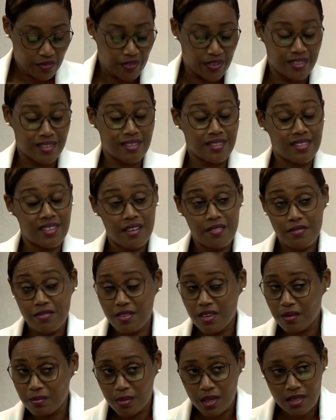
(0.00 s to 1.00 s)
for
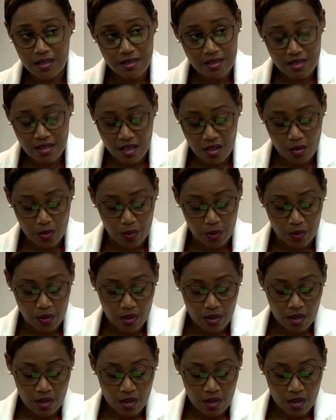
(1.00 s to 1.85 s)
several months now